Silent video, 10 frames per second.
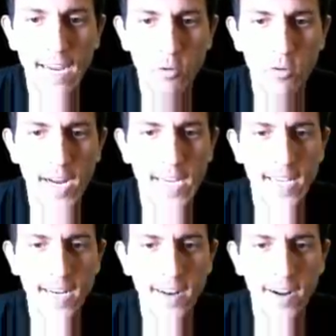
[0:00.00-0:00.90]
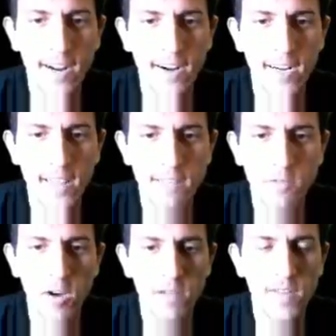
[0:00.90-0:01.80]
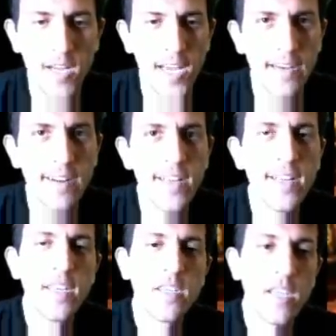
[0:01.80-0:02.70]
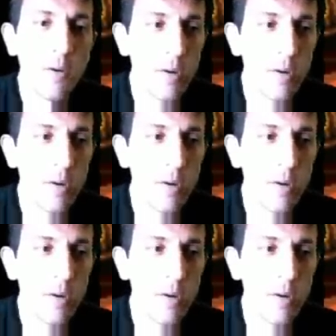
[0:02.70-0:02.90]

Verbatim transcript: it wrecked it. All right, I'm going to leave one ahead. that